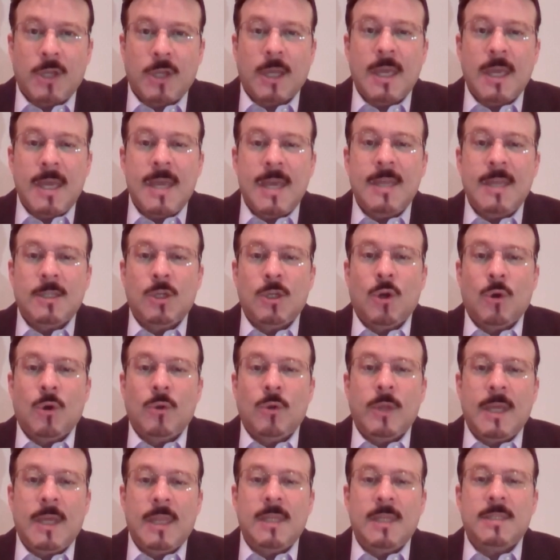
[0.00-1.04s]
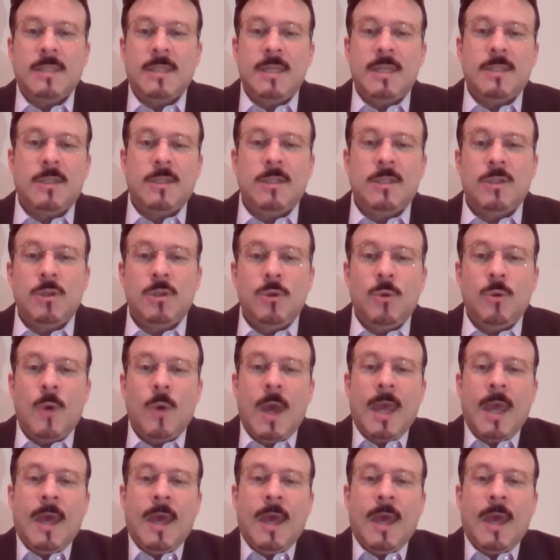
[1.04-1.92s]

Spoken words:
Chucky Keaton, early in the season to